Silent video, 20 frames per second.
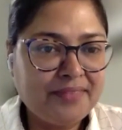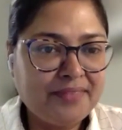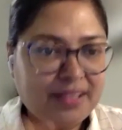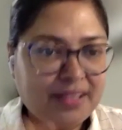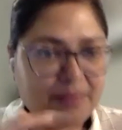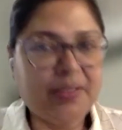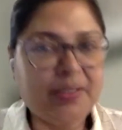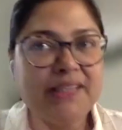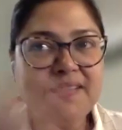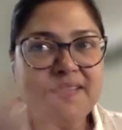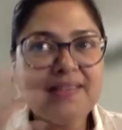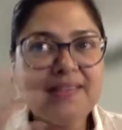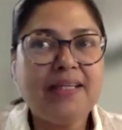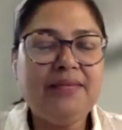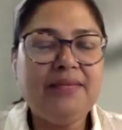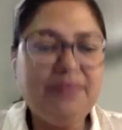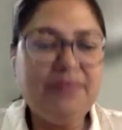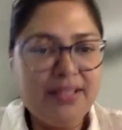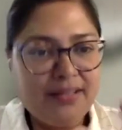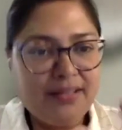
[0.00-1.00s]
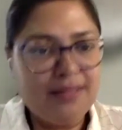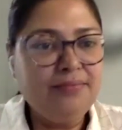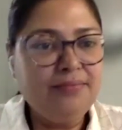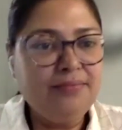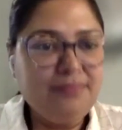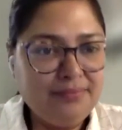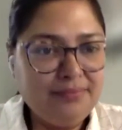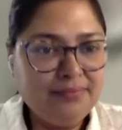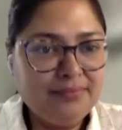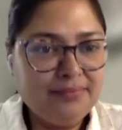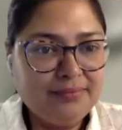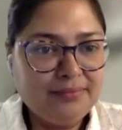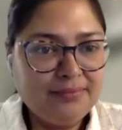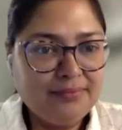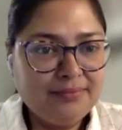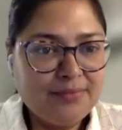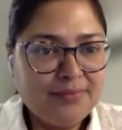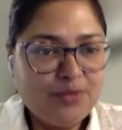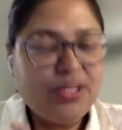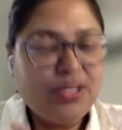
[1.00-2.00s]
And by the time we come
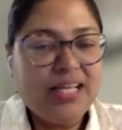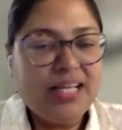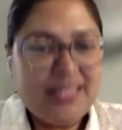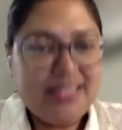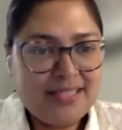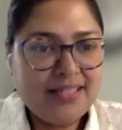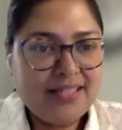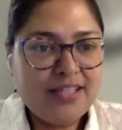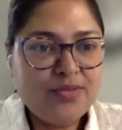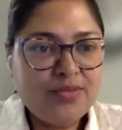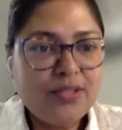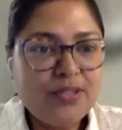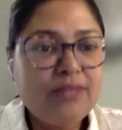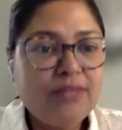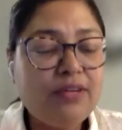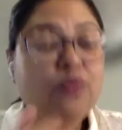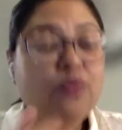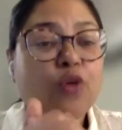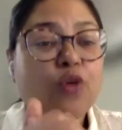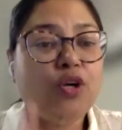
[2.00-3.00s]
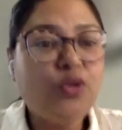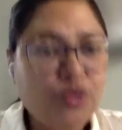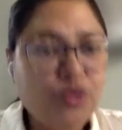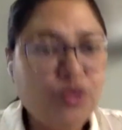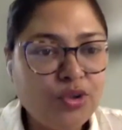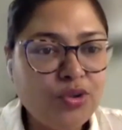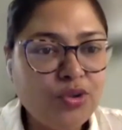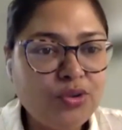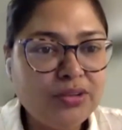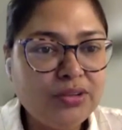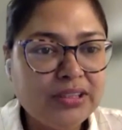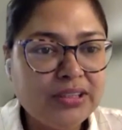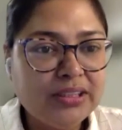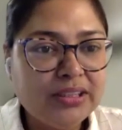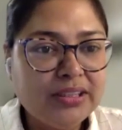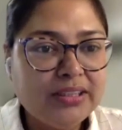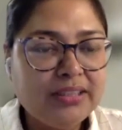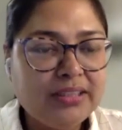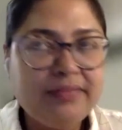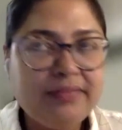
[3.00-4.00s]
to that stage where we want to know,
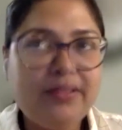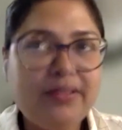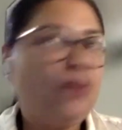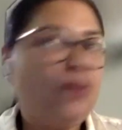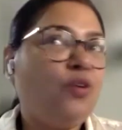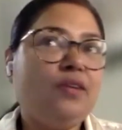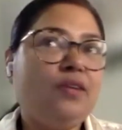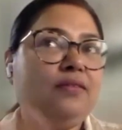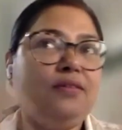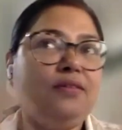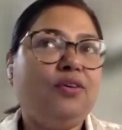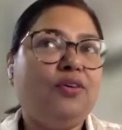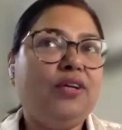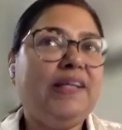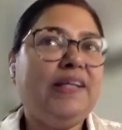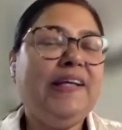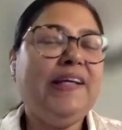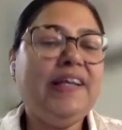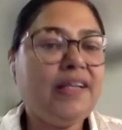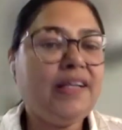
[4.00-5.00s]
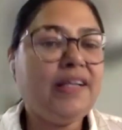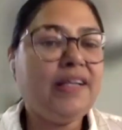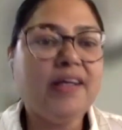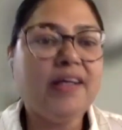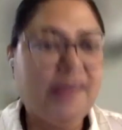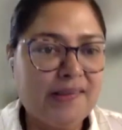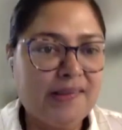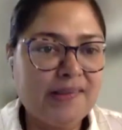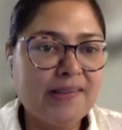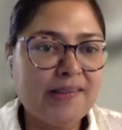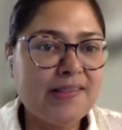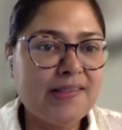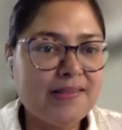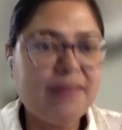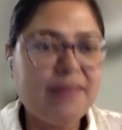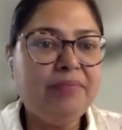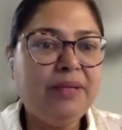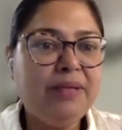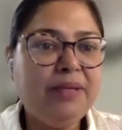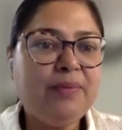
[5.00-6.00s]
we are already an adult. And
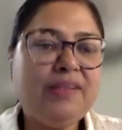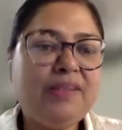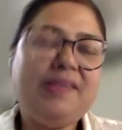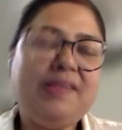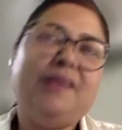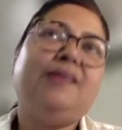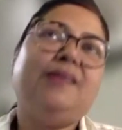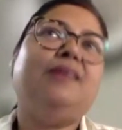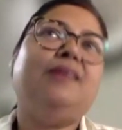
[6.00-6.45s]
some people think